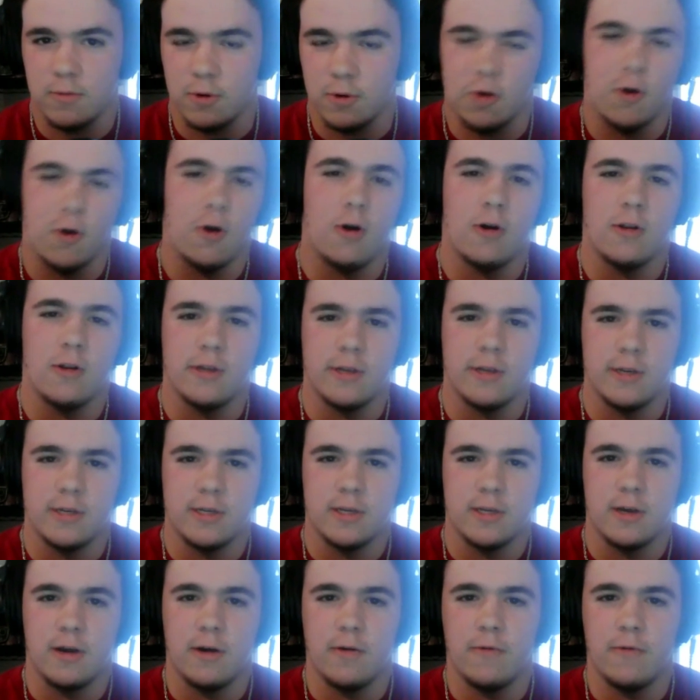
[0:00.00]

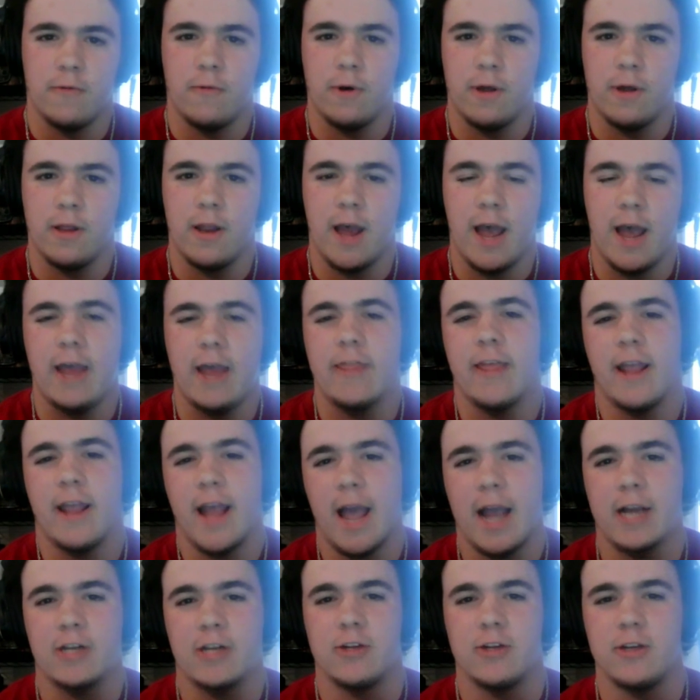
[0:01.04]
regardless of what they
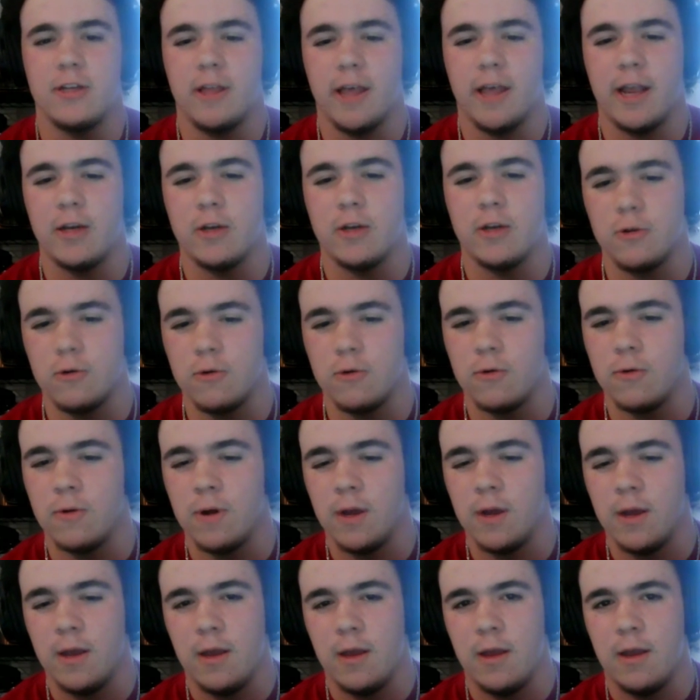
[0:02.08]
actually like do
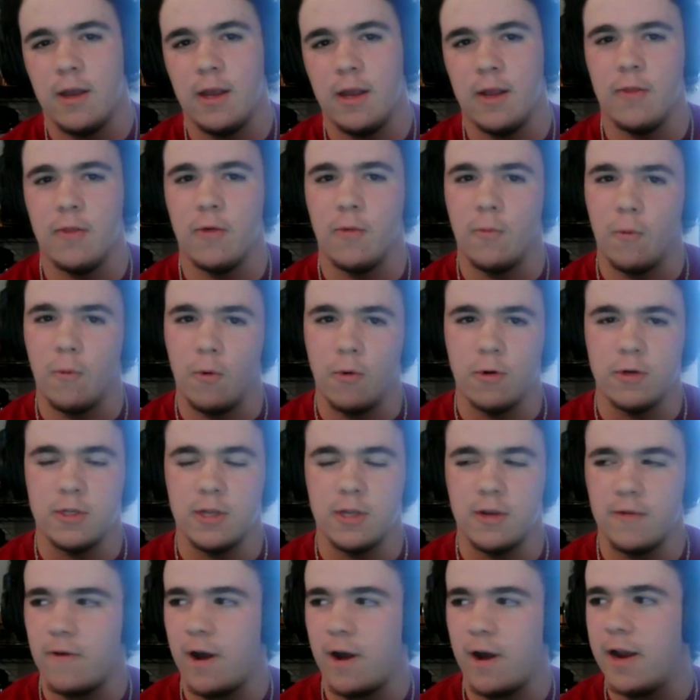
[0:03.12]
in the wars
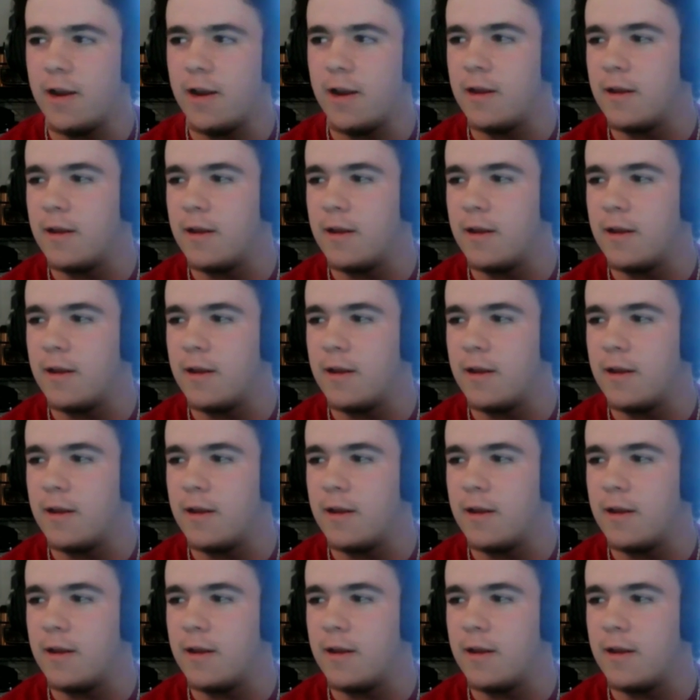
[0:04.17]
they fight